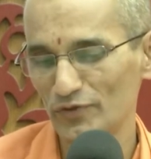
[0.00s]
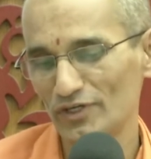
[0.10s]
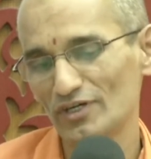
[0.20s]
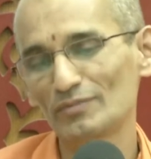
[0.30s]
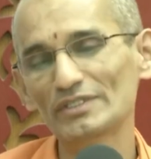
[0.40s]

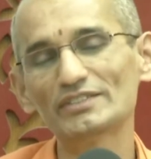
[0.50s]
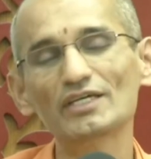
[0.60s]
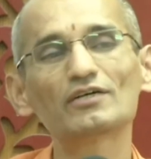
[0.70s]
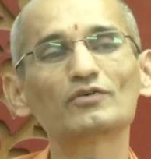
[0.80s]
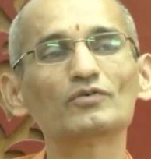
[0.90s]
Then Rama
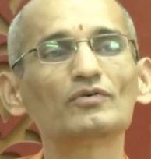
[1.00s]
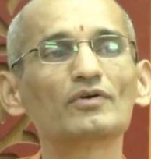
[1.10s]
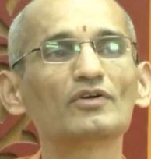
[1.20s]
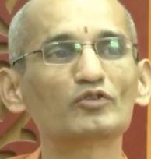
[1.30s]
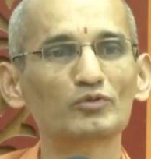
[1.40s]
said to
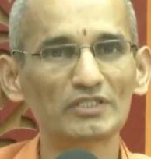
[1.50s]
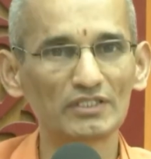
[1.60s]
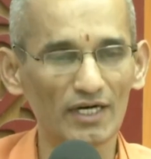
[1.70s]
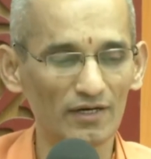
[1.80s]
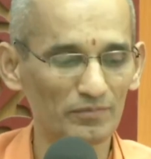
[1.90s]

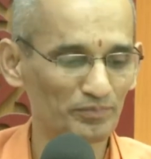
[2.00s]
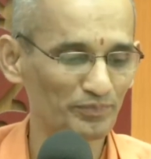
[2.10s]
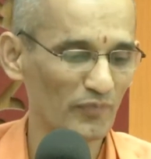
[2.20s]
Sumantra,